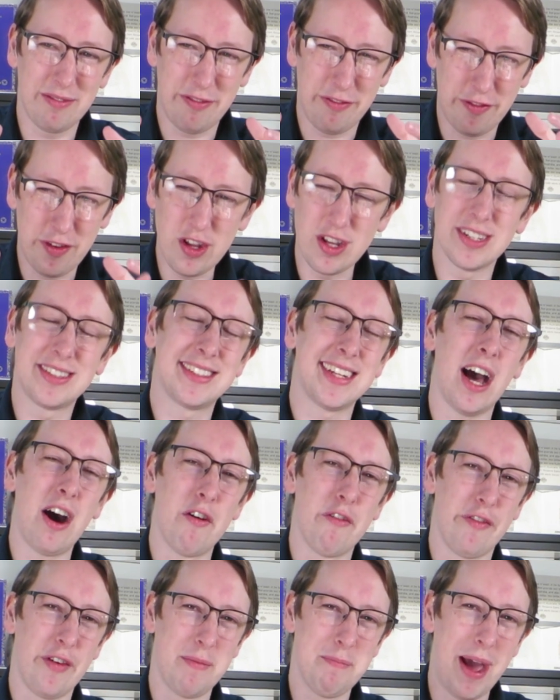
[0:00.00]
for
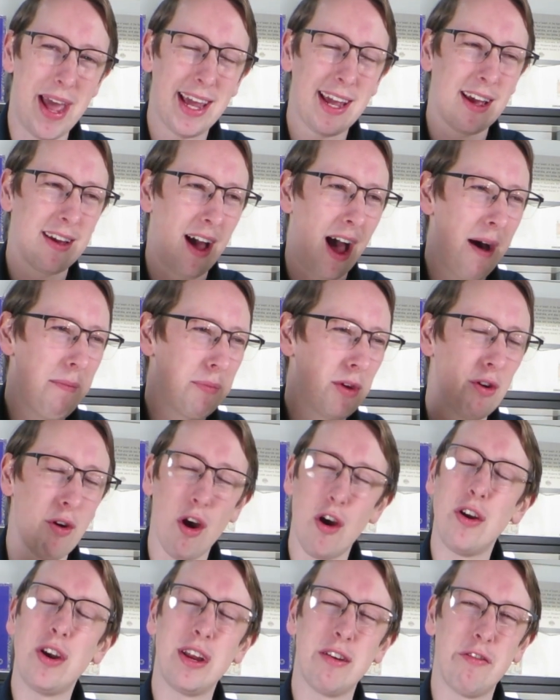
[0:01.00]
yourself and make up your
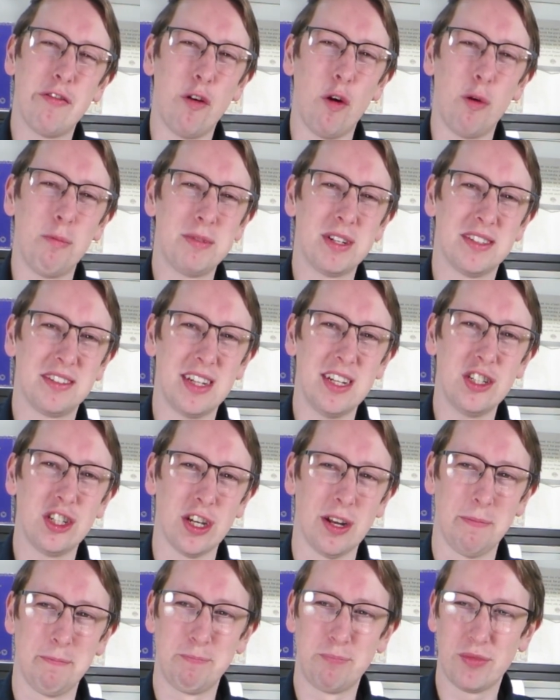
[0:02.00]
own informed
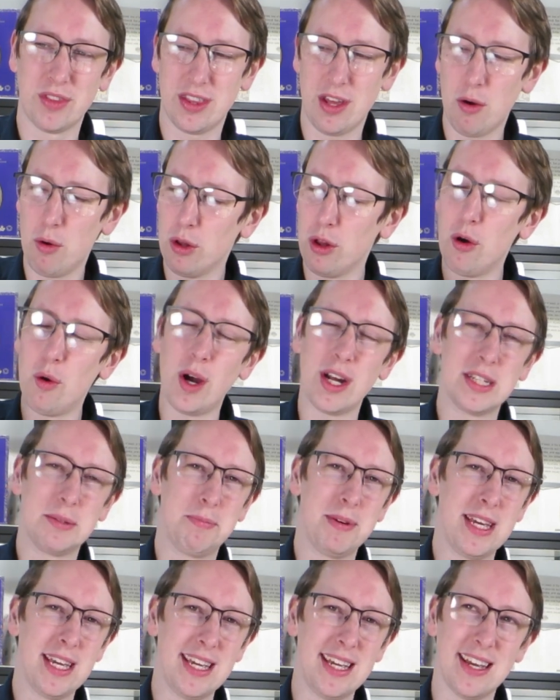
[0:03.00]
decision. There will always
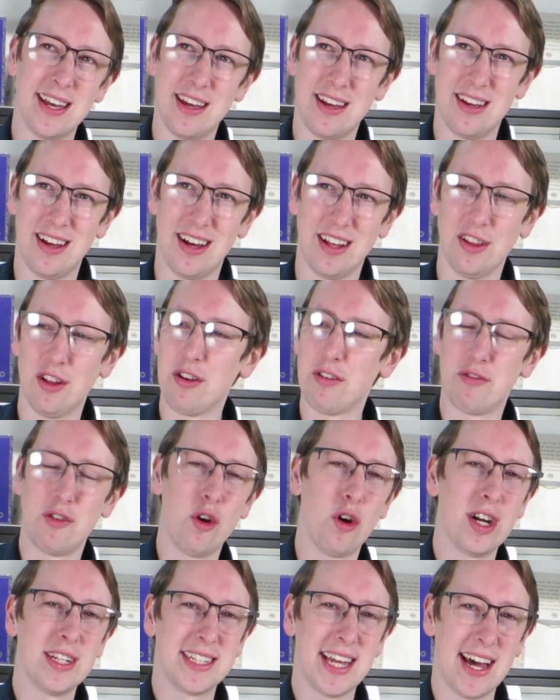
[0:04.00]
be a lot of
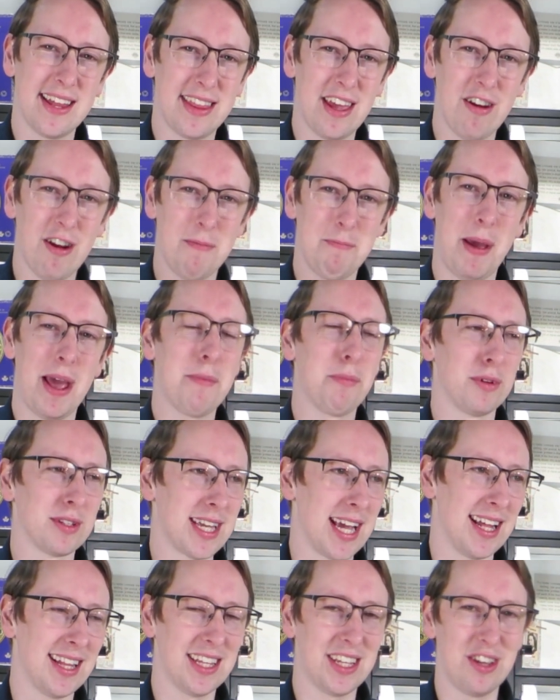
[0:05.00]
noise out there and people
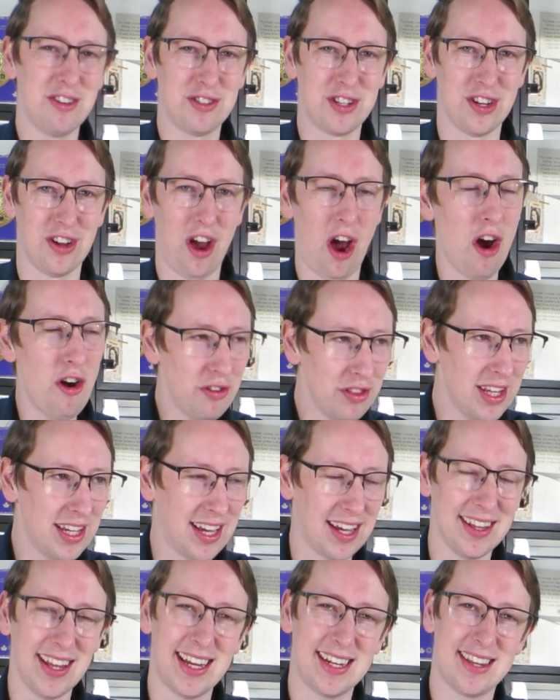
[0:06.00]
telling you to only
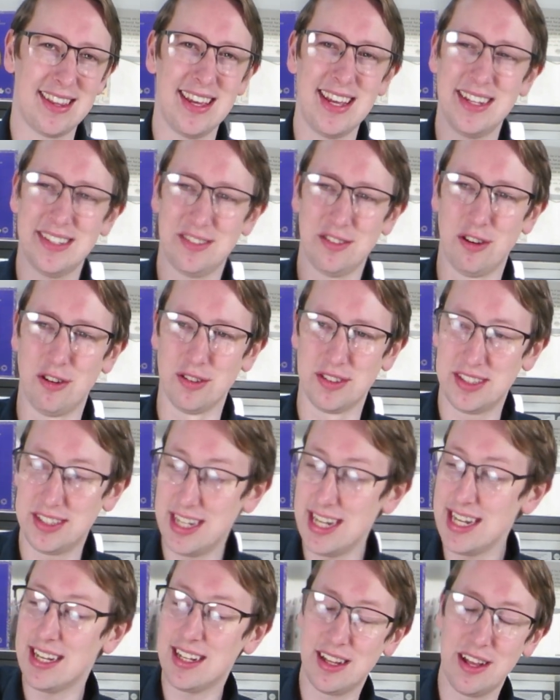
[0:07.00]
collect this or
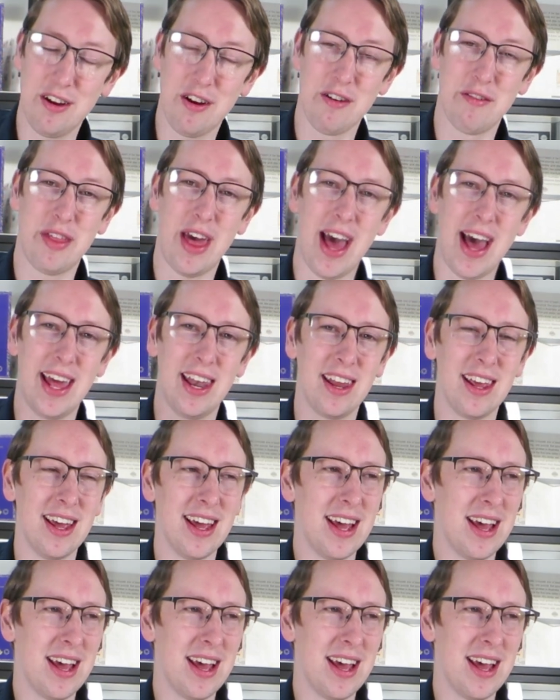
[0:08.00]
steer clear of that.